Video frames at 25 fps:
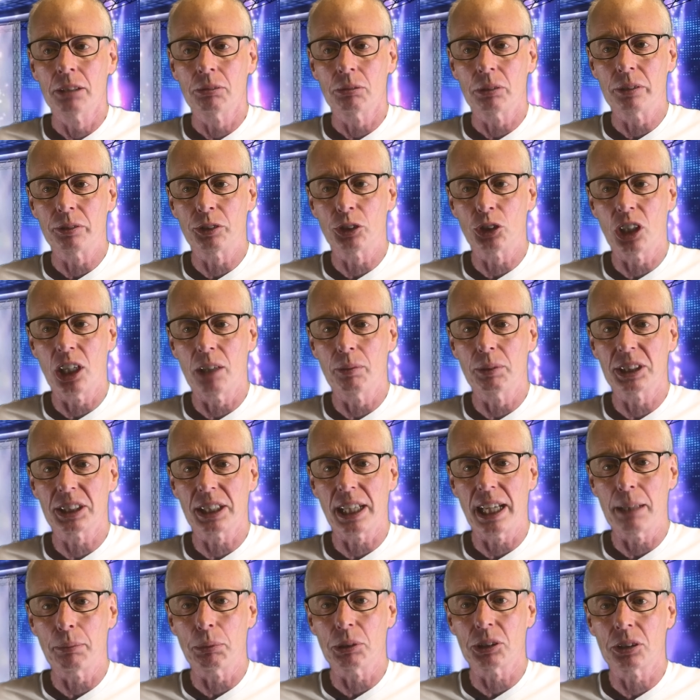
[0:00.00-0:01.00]
with drivers
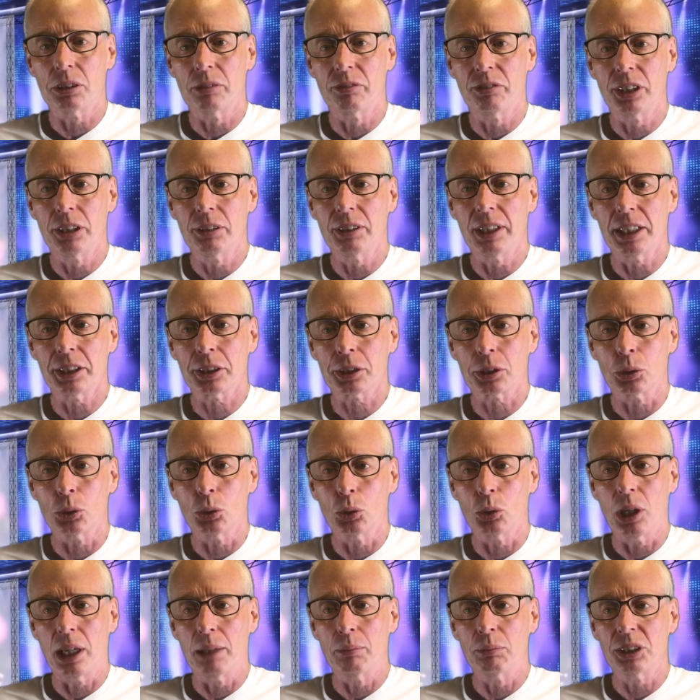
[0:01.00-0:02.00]
able to view their
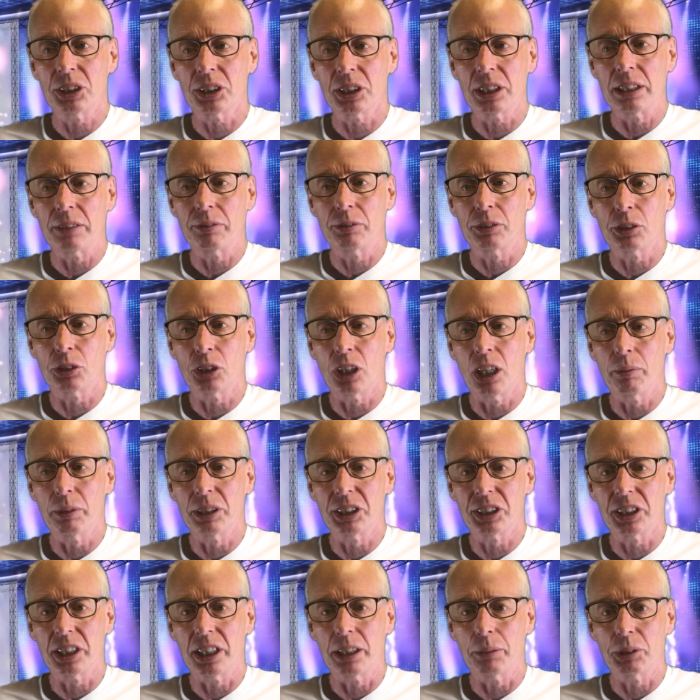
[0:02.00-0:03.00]
score and receive driving
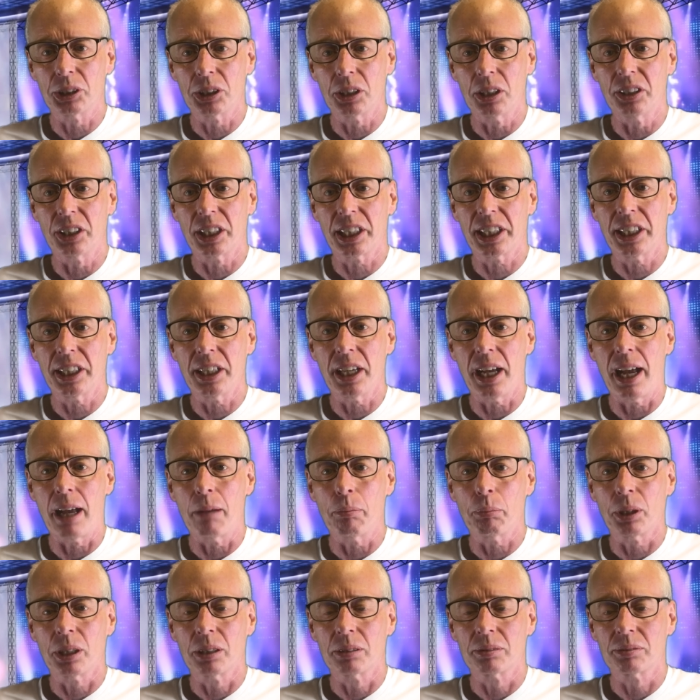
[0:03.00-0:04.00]
tips in the Kia app.